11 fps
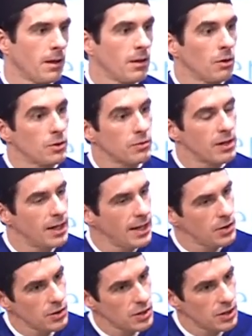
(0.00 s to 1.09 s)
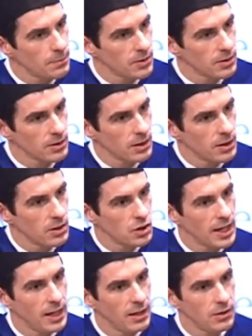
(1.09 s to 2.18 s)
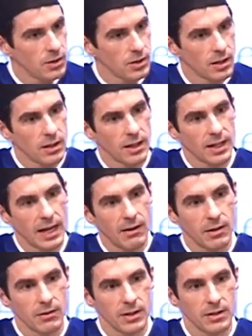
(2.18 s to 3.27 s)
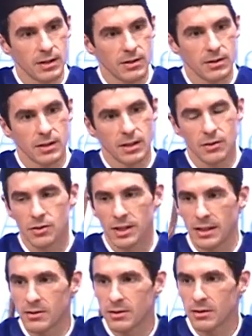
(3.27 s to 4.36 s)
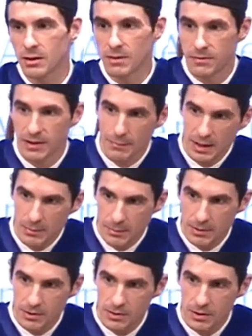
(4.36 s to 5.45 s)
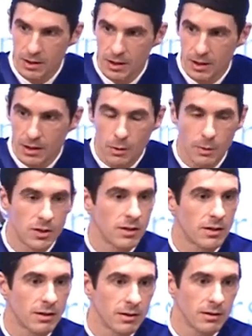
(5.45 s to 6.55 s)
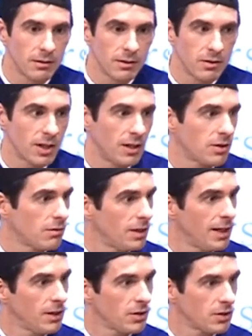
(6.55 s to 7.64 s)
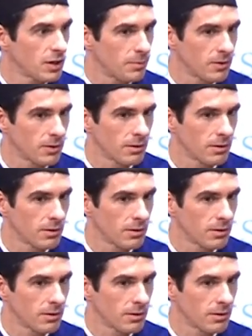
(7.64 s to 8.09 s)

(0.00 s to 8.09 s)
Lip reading: Those relationships change the characteristics and traits of the family members, which in turn change the relationships.